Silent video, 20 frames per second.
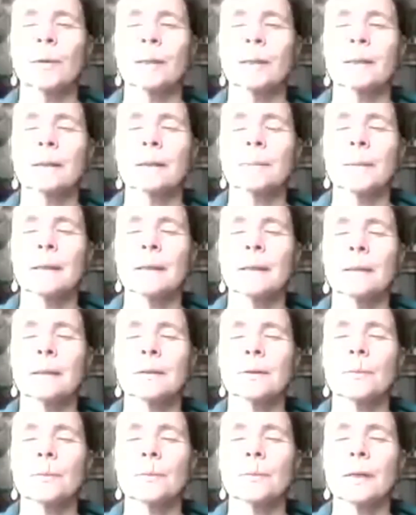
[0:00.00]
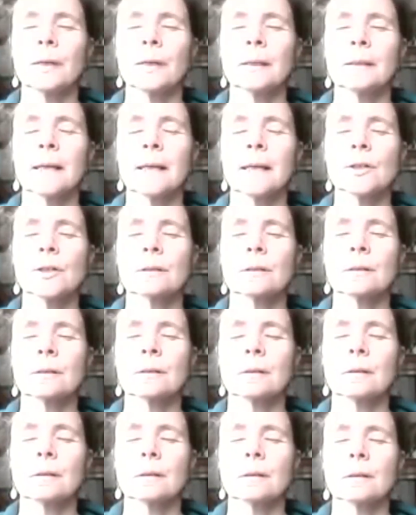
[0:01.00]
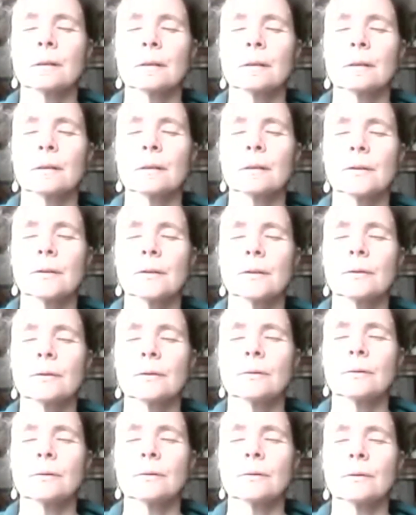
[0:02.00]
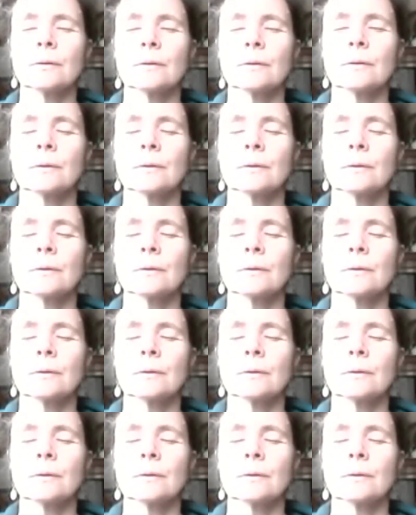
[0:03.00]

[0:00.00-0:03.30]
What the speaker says: to bring attention to